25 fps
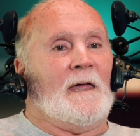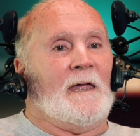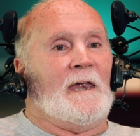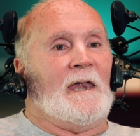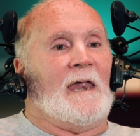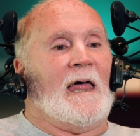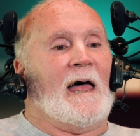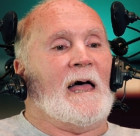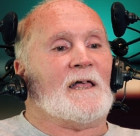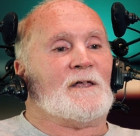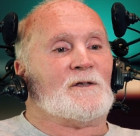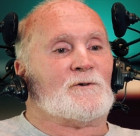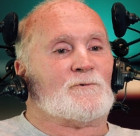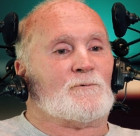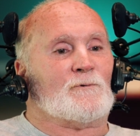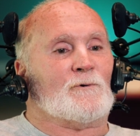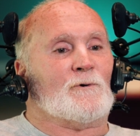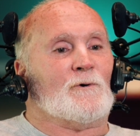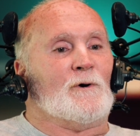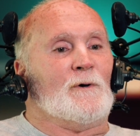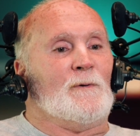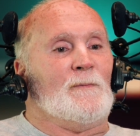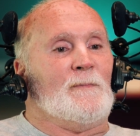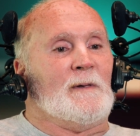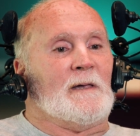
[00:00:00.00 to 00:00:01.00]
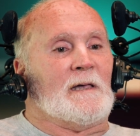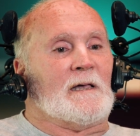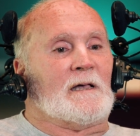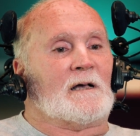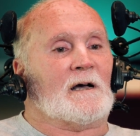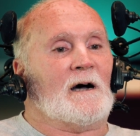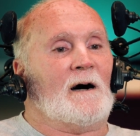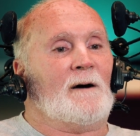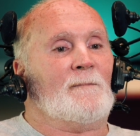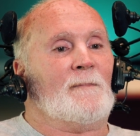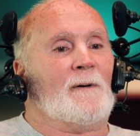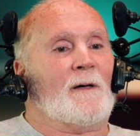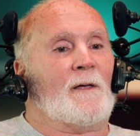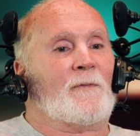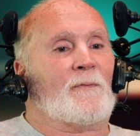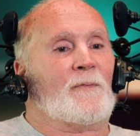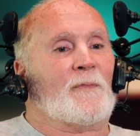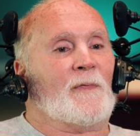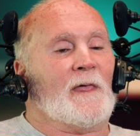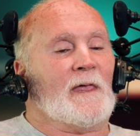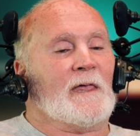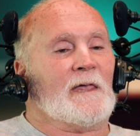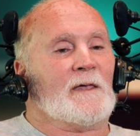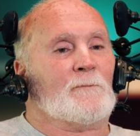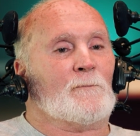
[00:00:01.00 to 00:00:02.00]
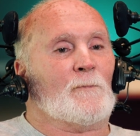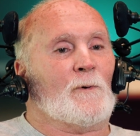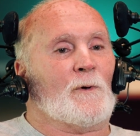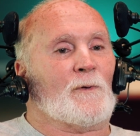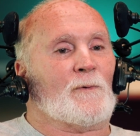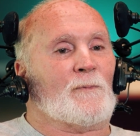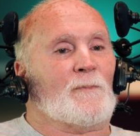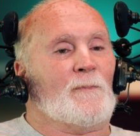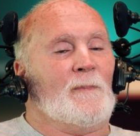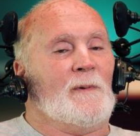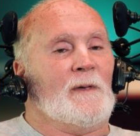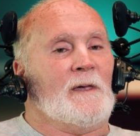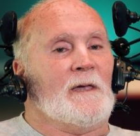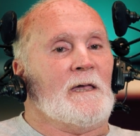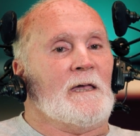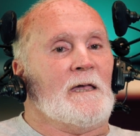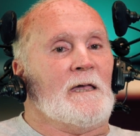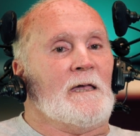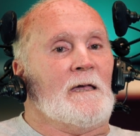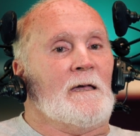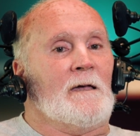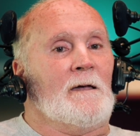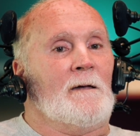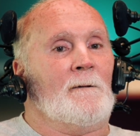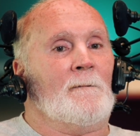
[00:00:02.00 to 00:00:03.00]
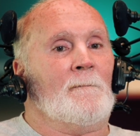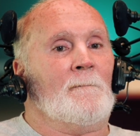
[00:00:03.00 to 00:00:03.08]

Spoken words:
has really become a thing with me,